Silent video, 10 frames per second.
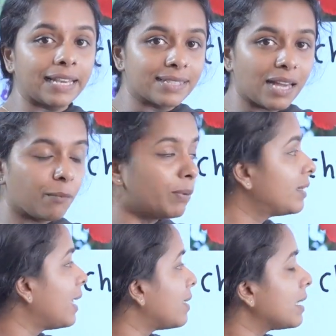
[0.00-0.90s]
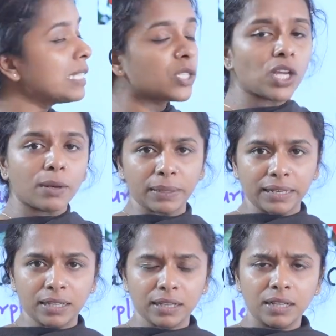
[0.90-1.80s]
example, that is
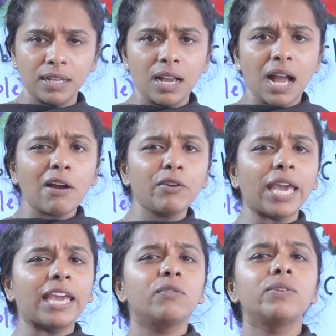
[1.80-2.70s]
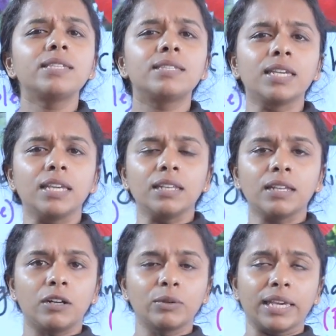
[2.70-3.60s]
turmeric. Have you ever
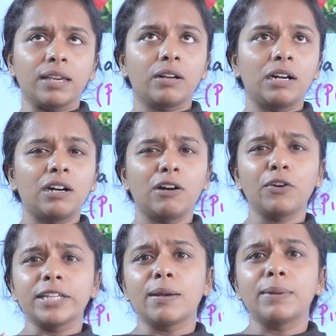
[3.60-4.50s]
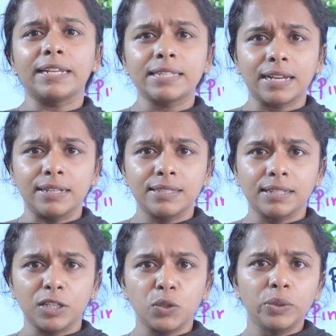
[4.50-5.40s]
seen, okay, for example, let us
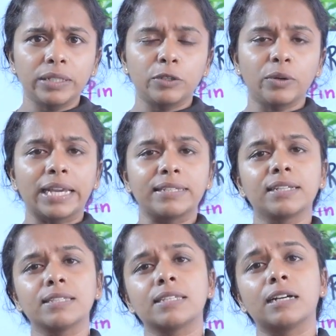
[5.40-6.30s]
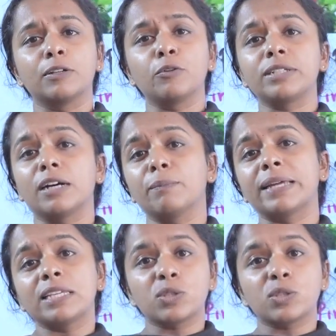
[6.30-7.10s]
consider you're getting a turmeric